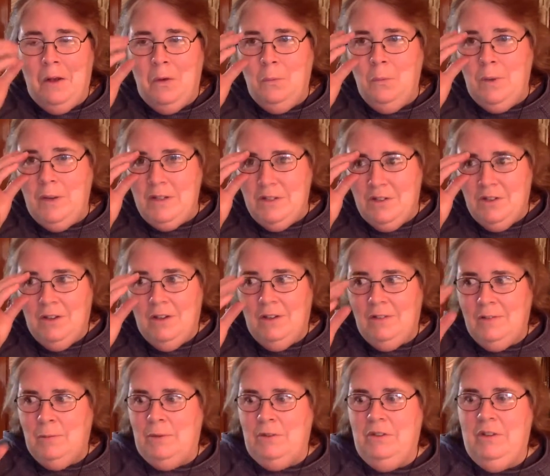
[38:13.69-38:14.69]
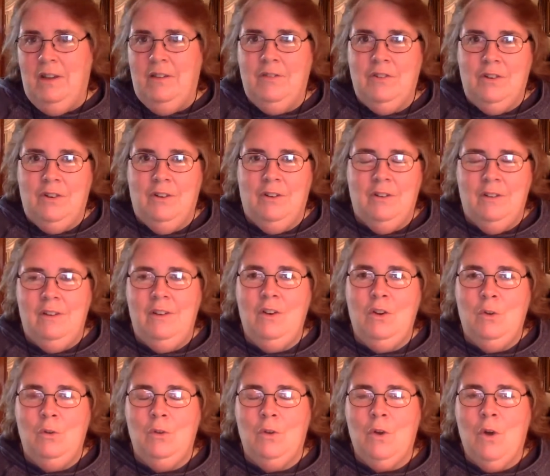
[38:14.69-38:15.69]
winter, especially after,
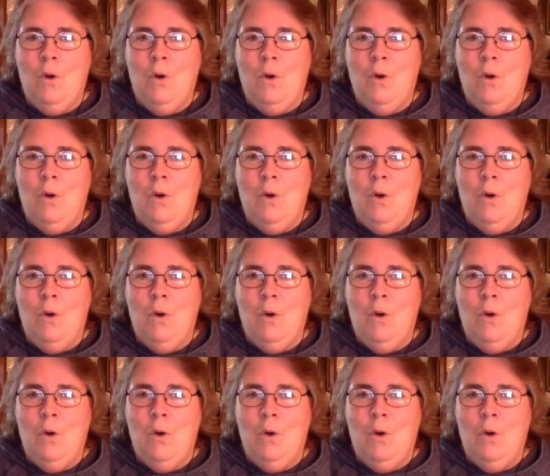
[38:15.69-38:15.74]
the